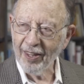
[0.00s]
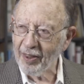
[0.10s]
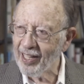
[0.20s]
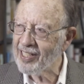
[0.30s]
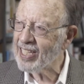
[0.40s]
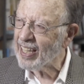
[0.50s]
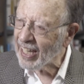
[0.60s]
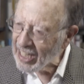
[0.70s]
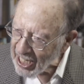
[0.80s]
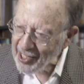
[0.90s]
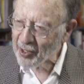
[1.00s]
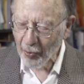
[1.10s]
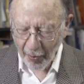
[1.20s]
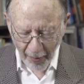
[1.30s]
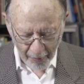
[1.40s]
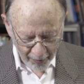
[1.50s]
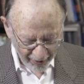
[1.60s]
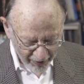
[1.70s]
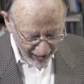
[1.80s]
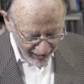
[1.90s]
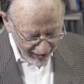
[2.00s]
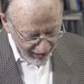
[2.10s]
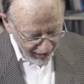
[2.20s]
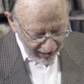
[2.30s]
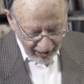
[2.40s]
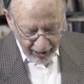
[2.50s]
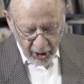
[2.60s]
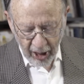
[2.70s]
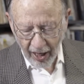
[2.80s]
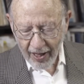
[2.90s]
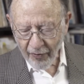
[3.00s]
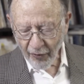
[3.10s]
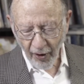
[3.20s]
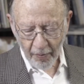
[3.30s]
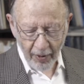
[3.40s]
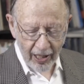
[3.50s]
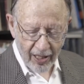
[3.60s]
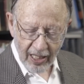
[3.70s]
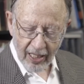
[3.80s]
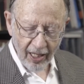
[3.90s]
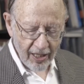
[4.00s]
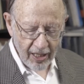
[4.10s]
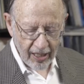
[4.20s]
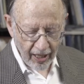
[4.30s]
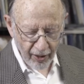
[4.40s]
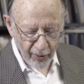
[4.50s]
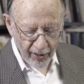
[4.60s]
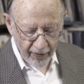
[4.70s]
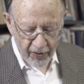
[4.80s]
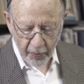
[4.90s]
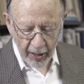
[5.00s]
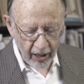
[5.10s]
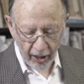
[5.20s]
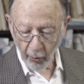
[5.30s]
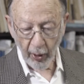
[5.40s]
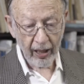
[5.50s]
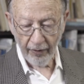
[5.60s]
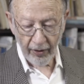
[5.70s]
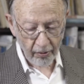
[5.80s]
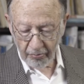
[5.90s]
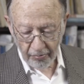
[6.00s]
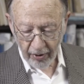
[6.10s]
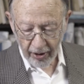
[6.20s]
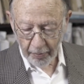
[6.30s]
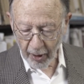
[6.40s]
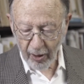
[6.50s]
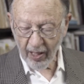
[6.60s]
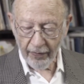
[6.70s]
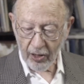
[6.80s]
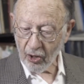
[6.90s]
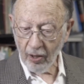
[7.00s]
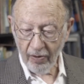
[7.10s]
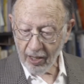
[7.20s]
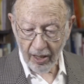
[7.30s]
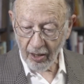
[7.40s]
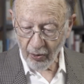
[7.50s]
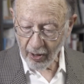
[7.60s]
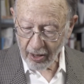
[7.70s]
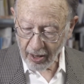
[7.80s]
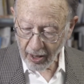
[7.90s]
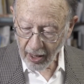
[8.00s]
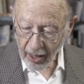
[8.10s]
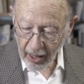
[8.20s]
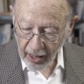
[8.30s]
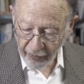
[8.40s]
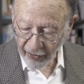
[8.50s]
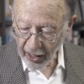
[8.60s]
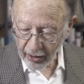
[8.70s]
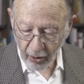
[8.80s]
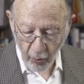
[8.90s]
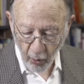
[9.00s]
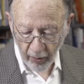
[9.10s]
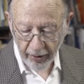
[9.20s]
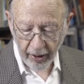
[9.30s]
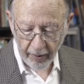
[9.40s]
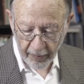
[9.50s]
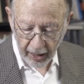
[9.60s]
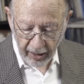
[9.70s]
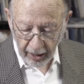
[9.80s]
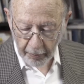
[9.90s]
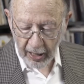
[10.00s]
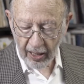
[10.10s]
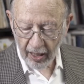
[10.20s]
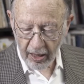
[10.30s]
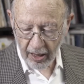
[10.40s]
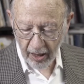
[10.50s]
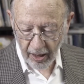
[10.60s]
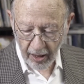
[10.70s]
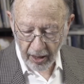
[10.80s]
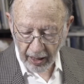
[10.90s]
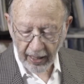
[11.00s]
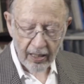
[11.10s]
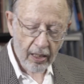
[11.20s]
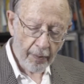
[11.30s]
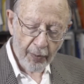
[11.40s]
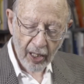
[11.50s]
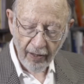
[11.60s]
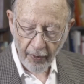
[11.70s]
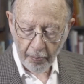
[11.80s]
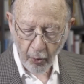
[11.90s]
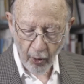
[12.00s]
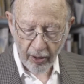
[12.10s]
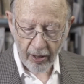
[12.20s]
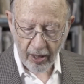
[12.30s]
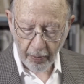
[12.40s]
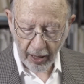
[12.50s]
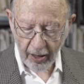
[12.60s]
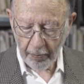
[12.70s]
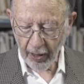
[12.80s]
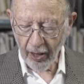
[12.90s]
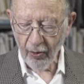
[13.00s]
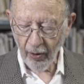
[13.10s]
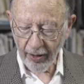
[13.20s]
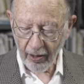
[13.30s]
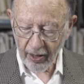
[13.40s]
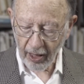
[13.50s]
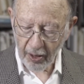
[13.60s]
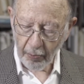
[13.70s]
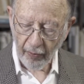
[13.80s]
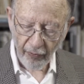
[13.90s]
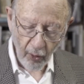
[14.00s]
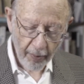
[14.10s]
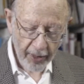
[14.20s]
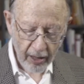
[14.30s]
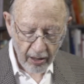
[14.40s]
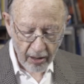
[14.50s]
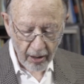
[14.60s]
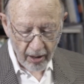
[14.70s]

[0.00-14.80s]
things that they need to remember. Aside from his test narratives being irrelevant to most of his students' interests, he failed to warn them that they'd be tested and that something of importance might depend on their test performance.